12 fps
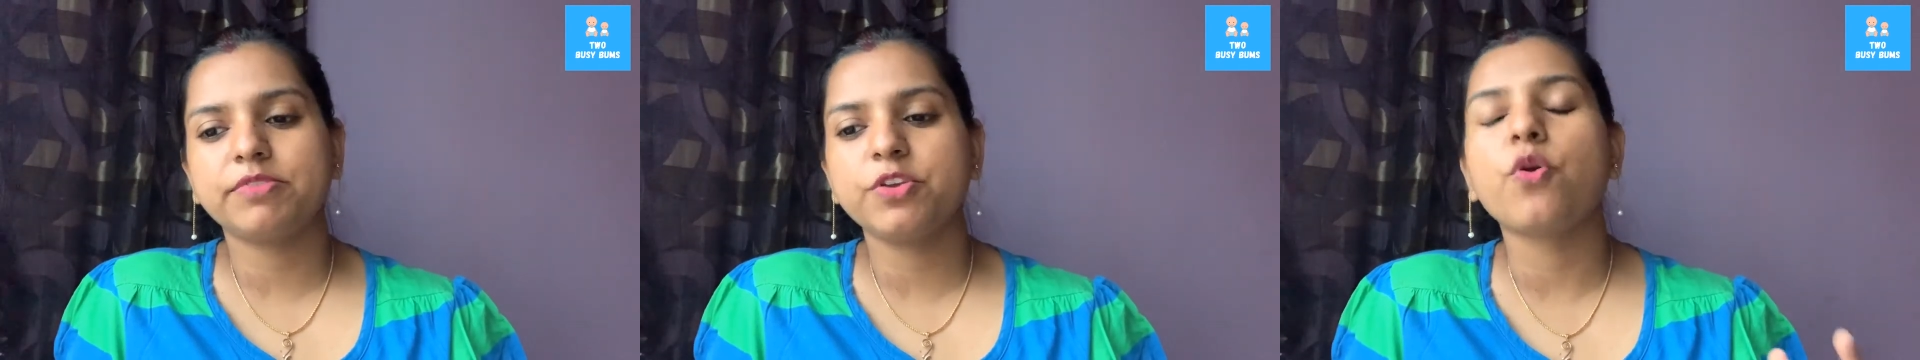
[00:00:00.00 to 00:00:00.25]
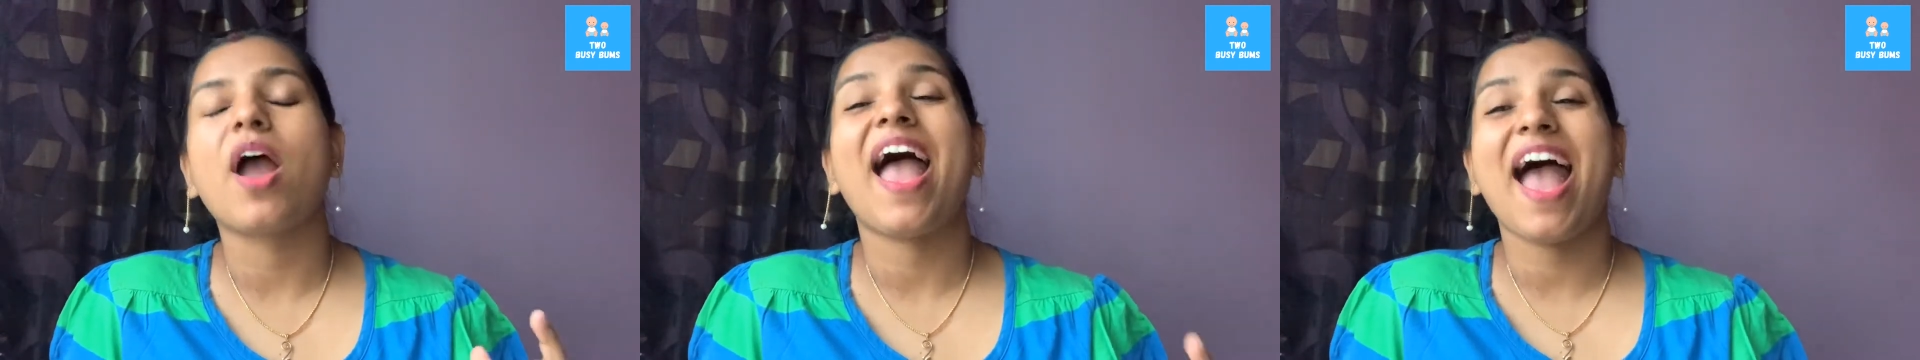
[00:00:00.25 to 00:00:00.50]

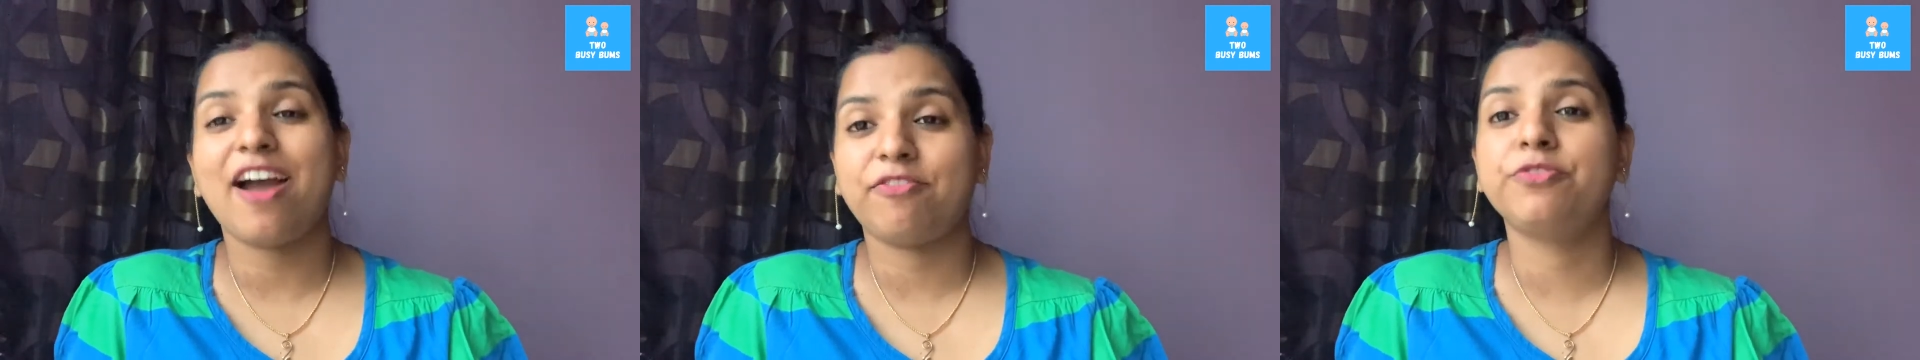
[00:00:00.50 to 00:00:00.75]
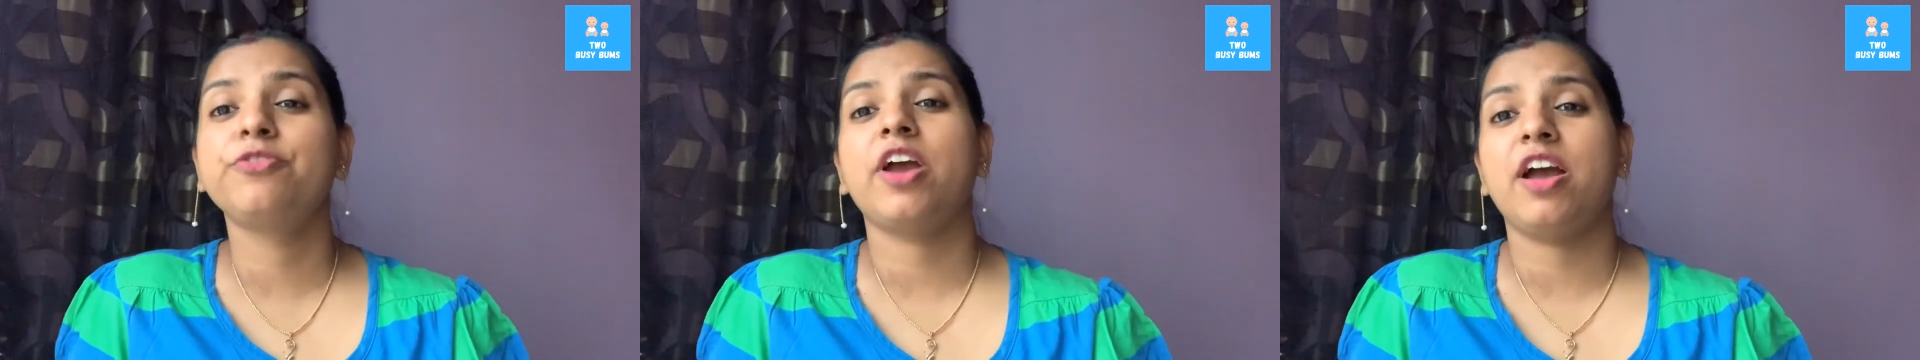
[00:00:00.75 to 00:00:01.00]
you have
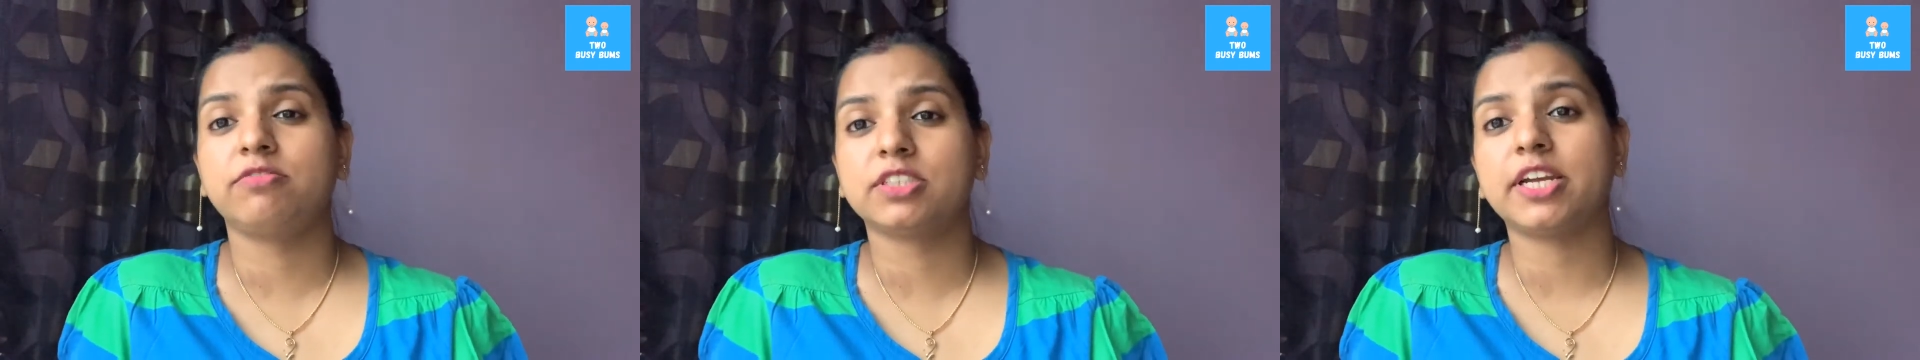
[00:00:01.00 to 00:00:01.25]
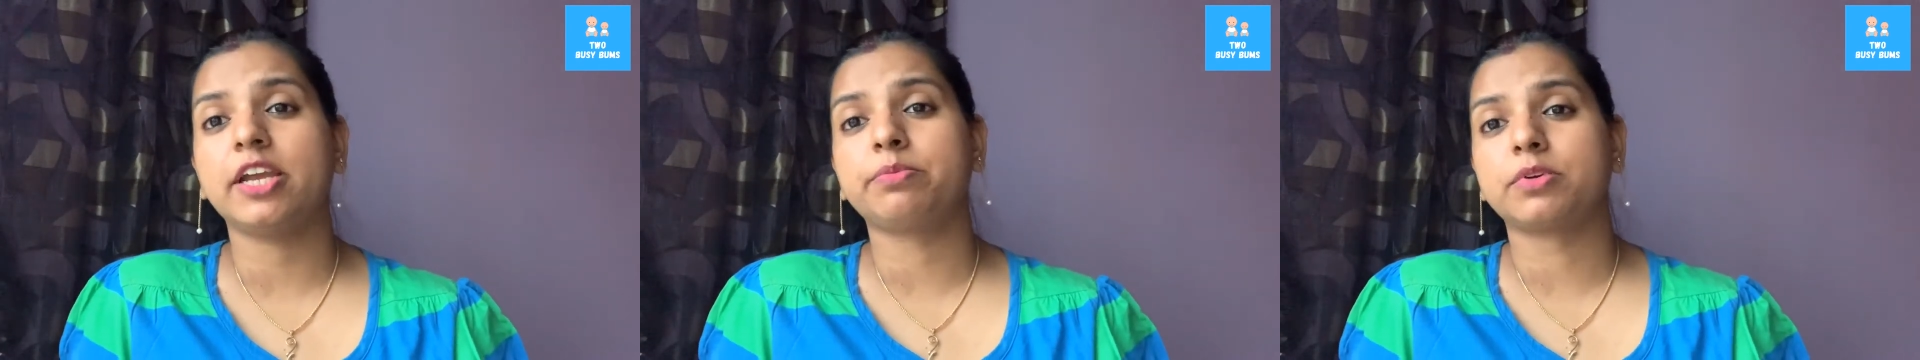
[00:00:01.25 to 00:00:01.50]
to have a
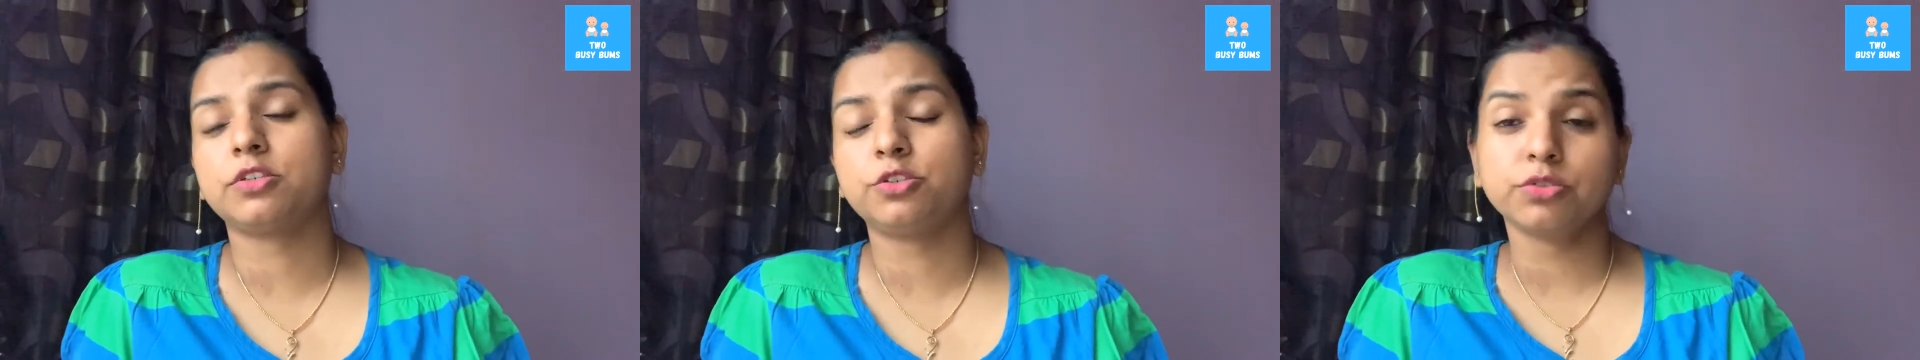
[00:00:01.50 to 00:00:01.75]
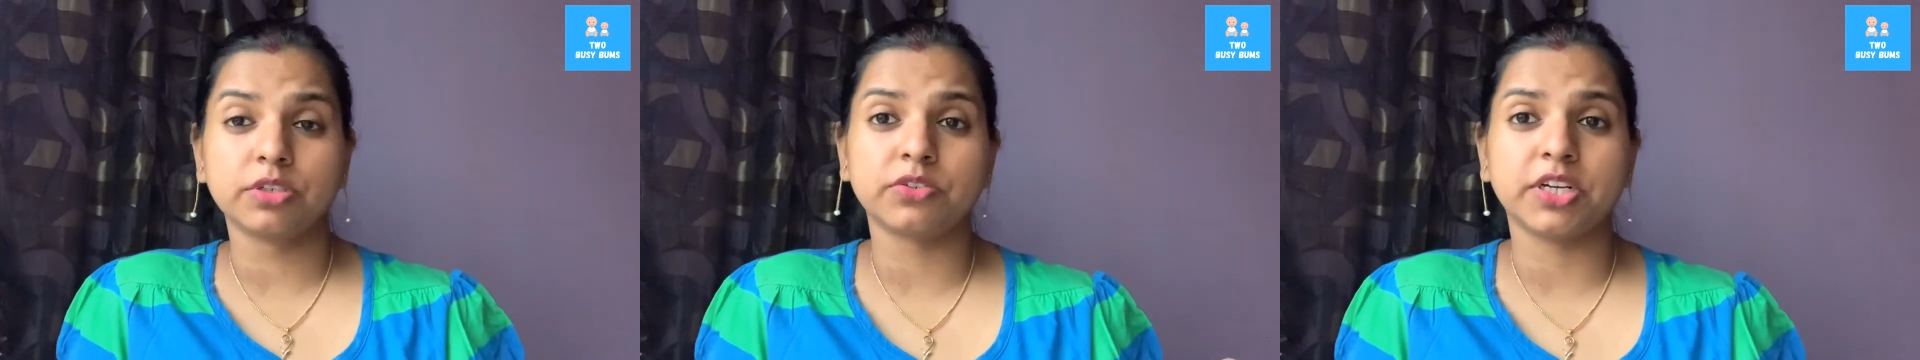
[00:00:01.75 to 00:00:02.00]
diaper
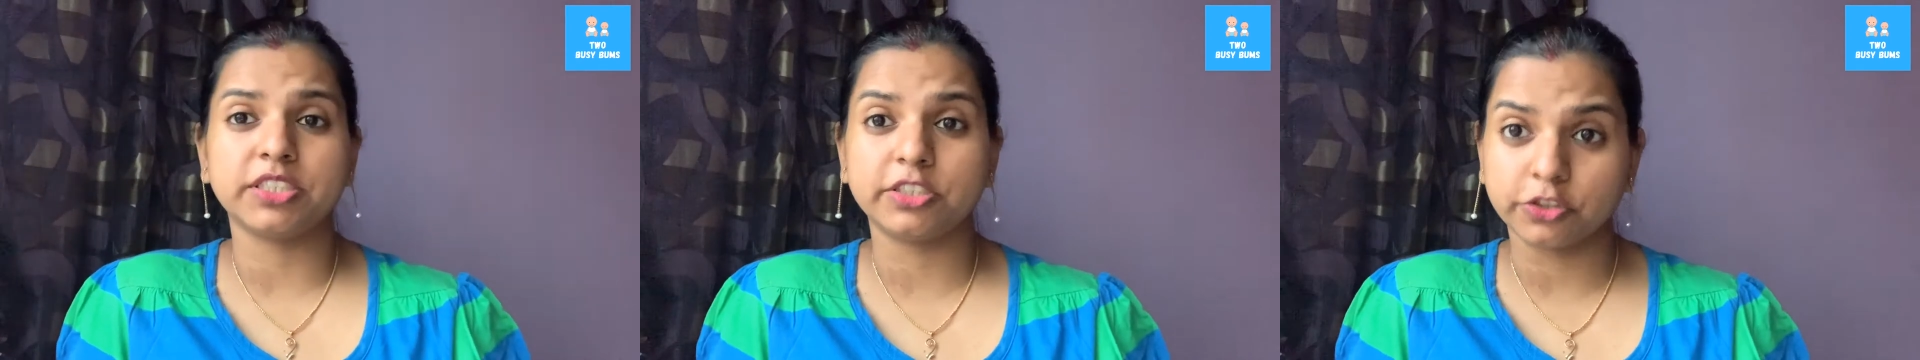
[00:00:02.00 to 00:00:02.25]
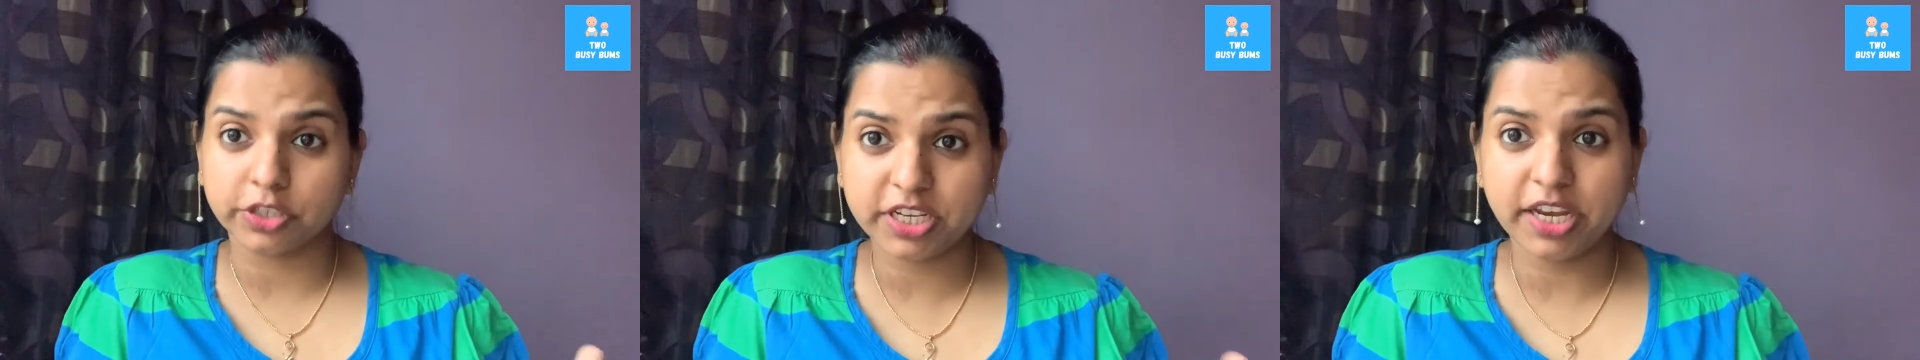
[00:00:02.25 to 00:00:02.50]
to raise
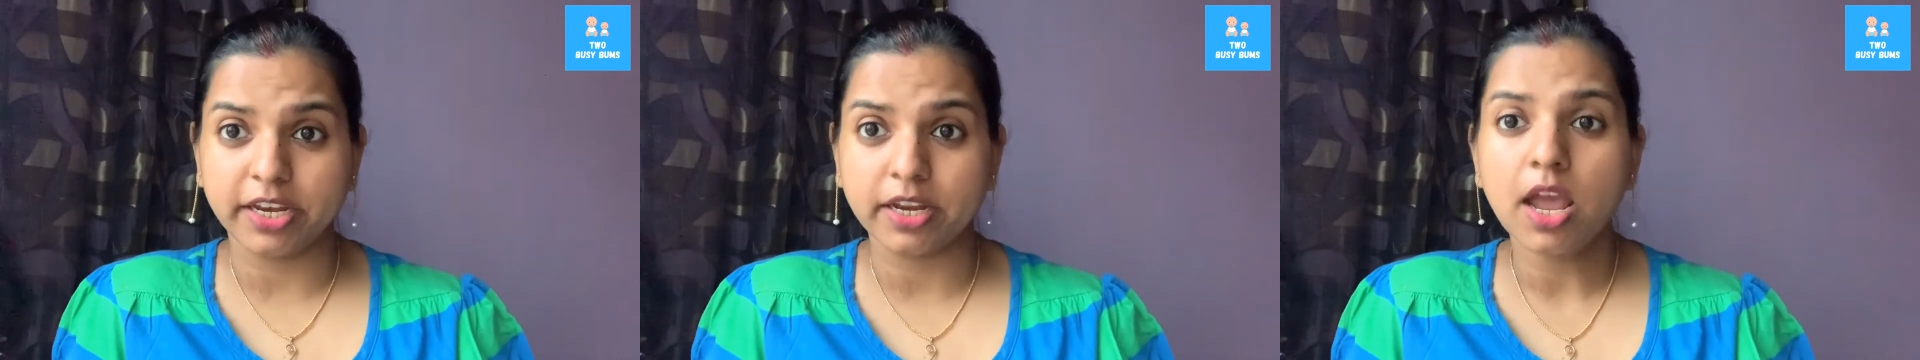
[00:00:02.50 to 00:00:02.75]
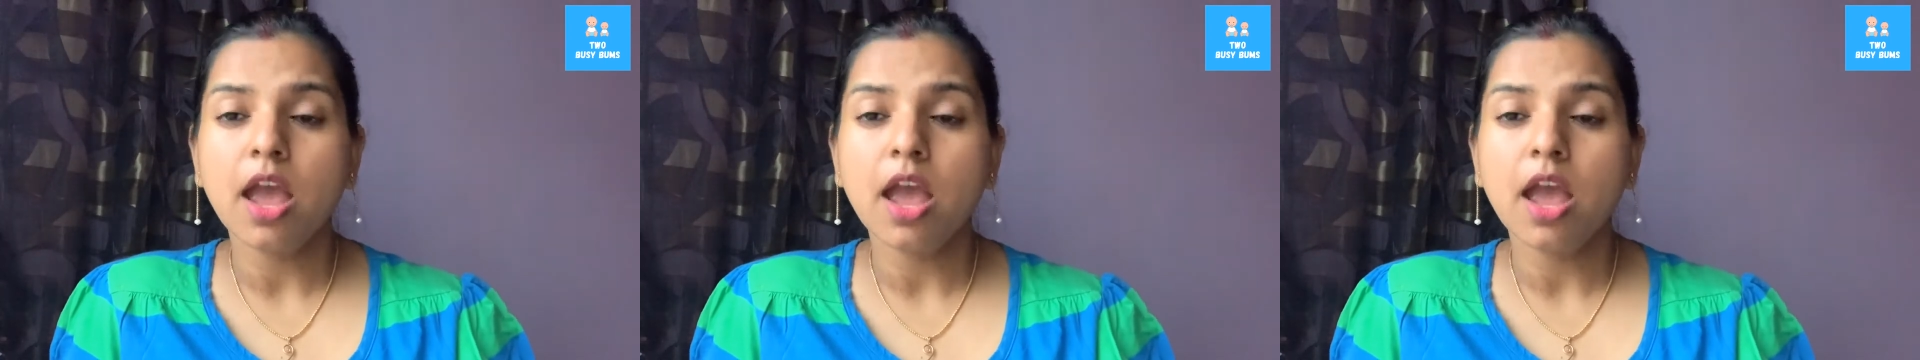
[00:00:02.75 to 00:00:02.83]
your kid.